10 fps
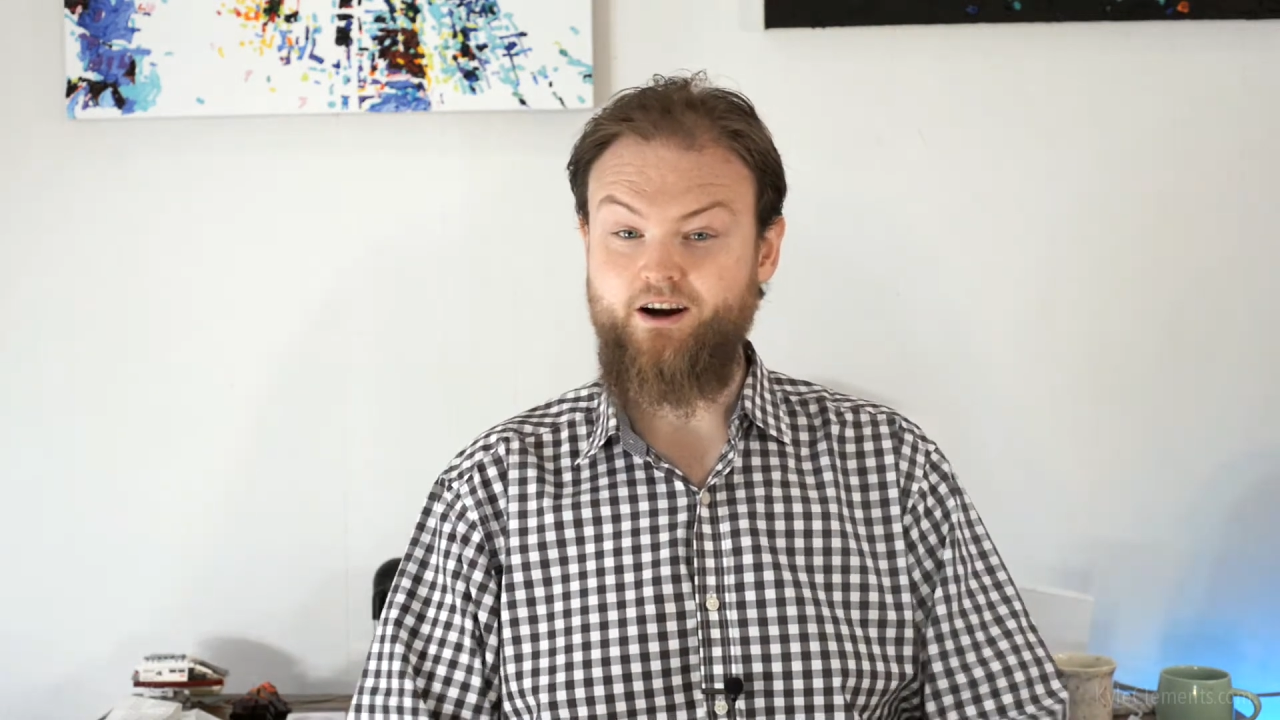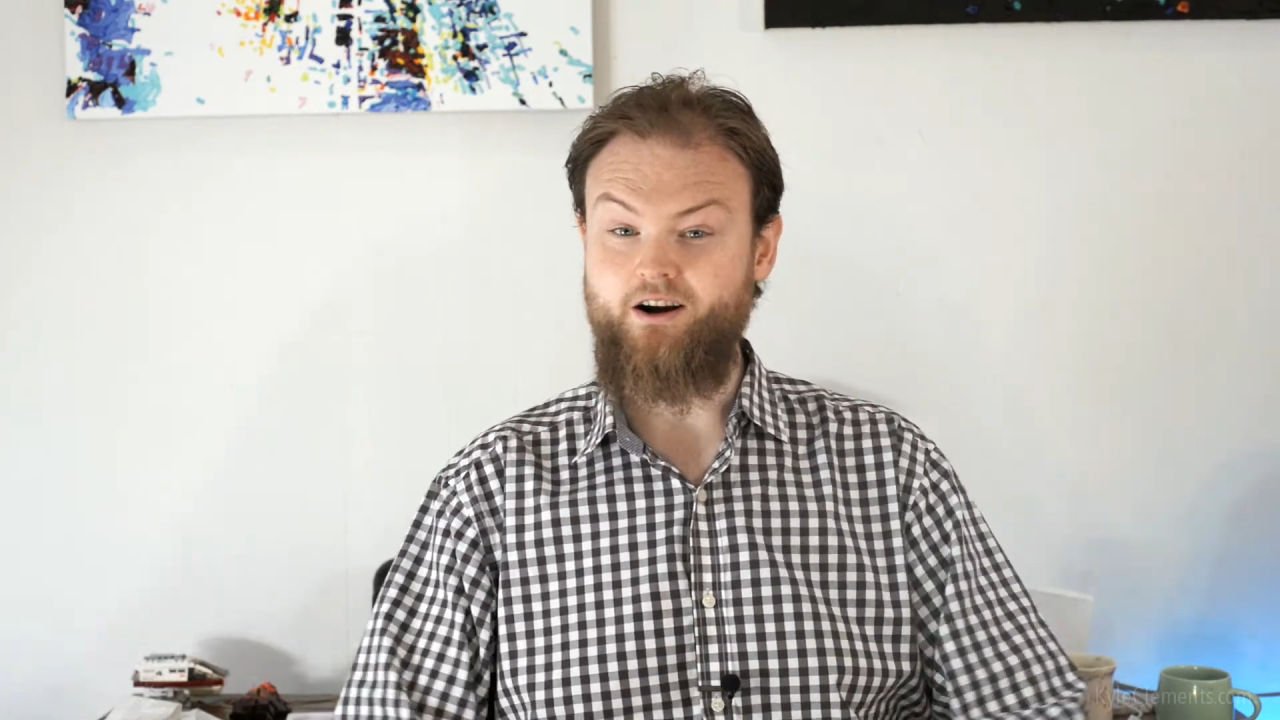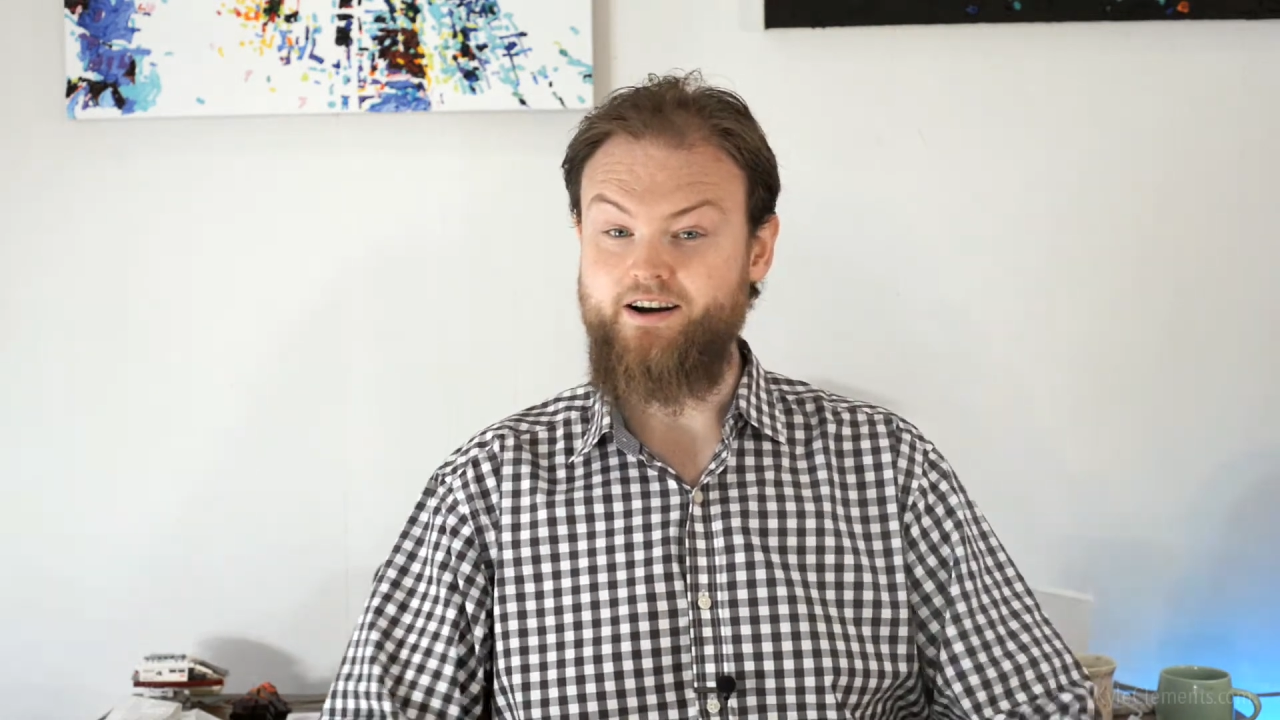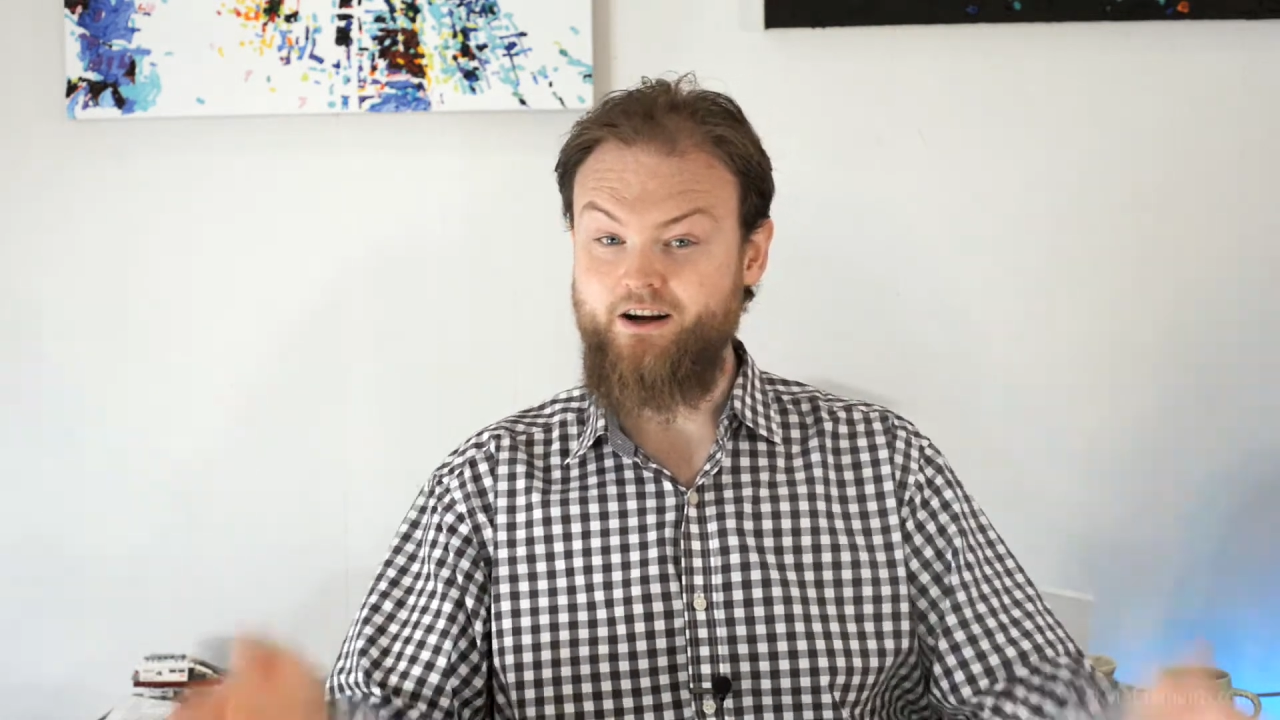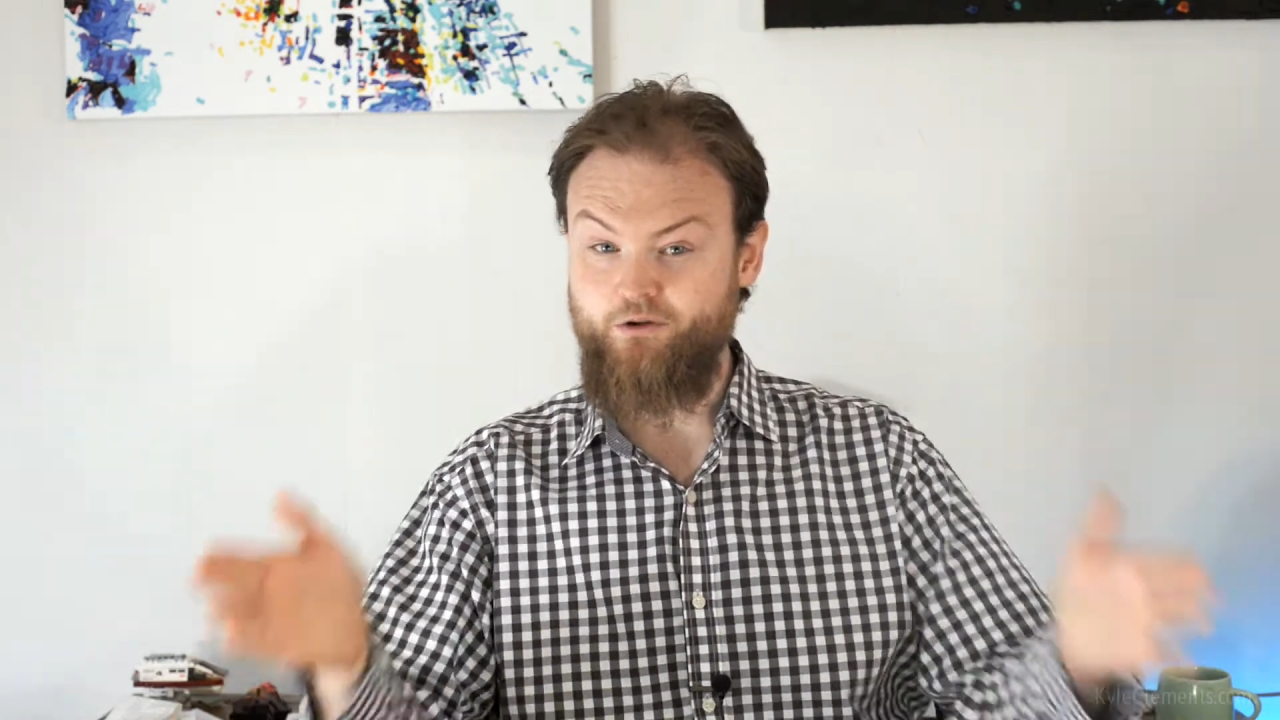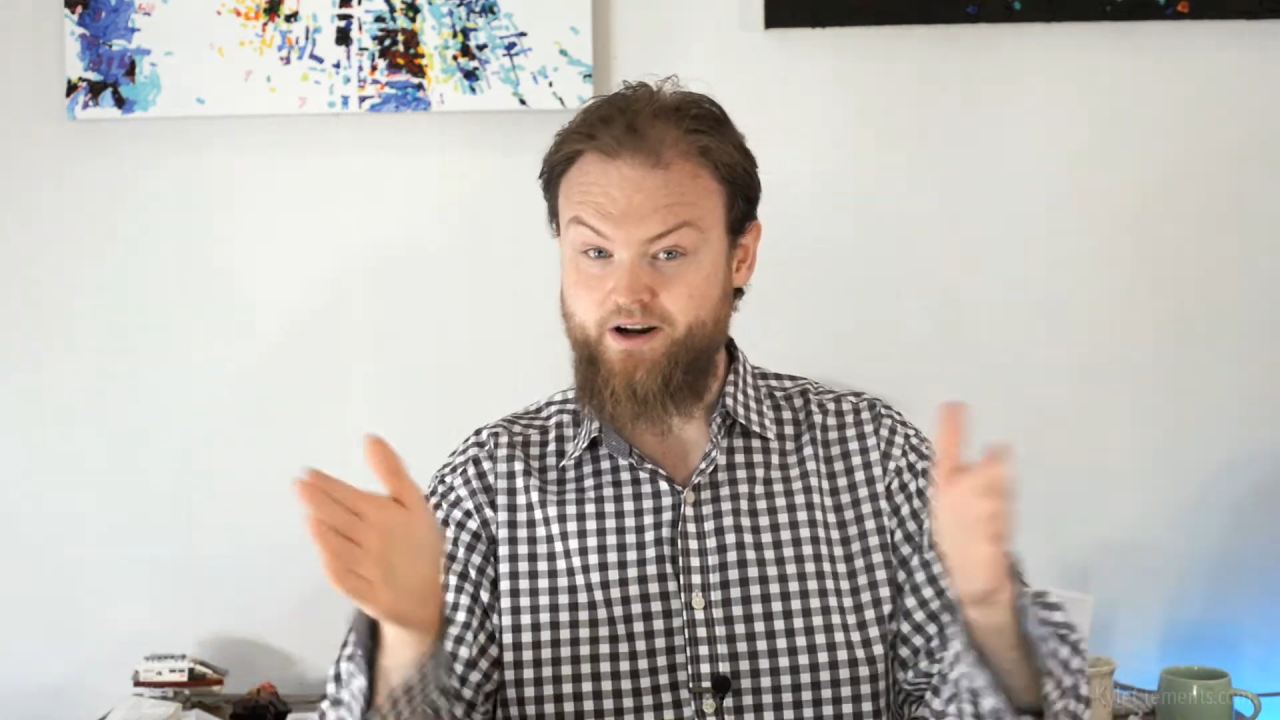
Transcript: are narrow